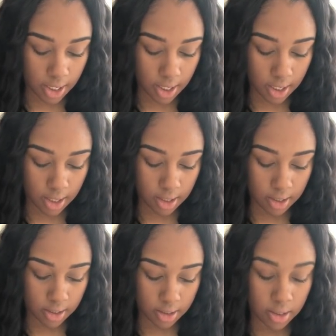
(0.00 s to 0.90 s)

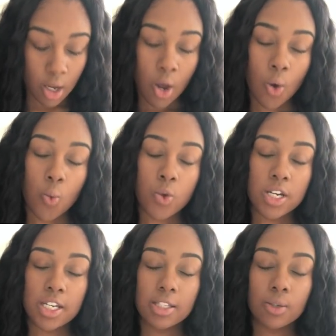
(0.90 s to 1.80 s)
is
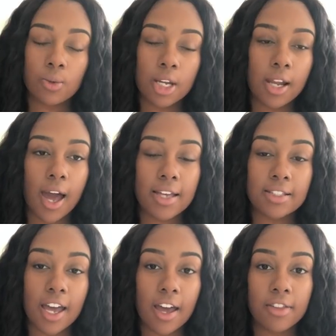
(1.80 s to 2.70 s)
we need to
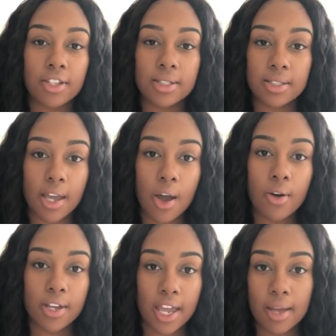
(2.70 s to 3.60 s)
realize that the
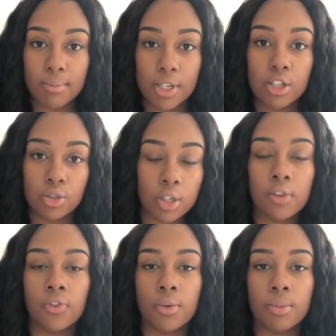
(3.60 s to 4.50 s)
scale can be a
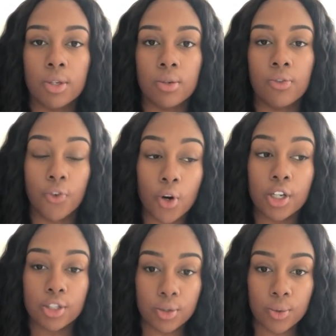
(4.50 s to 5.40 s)
trigger
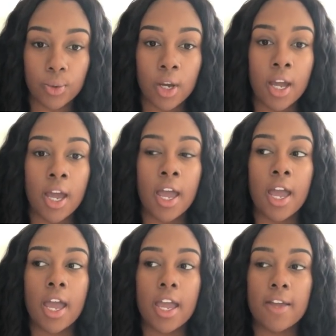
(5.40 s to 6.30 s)
for you.
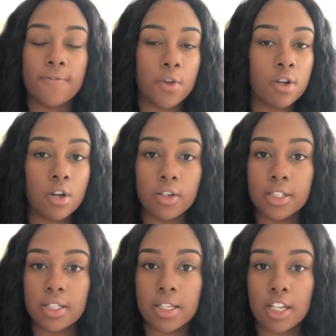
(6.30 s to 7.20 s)
If you're
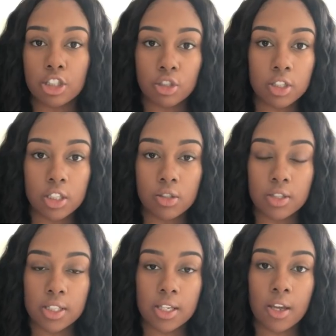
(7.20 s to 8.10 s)
noticing that you're getting on
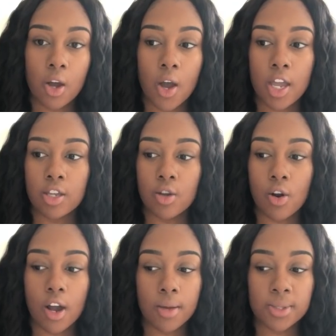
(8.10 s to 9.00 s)
the scale and
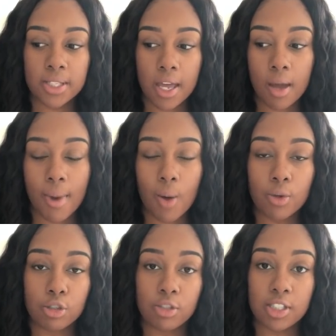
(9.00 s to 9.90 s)
you're upset about
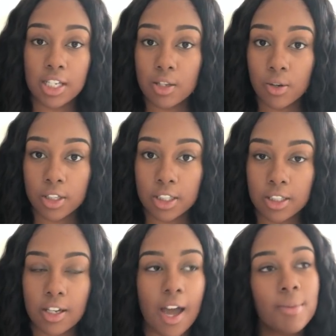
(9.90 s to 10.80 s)
what you see on
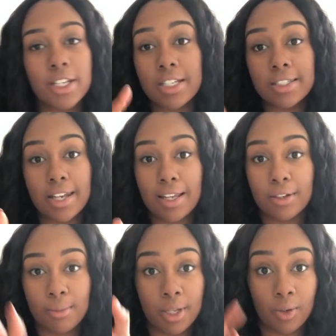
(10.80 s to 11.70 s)
it, I'm gonna get into that a
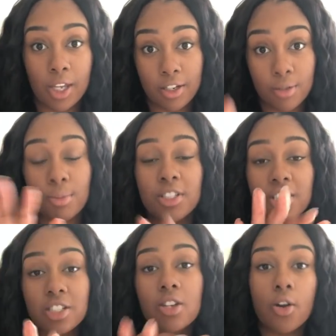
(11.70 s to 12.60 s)
little bit later, but
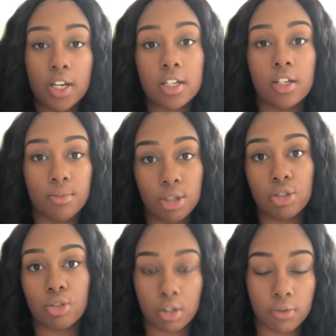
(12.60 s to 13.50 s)
just know it could be a
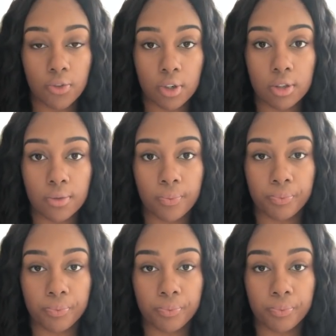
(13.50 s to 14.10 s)
trigger for you.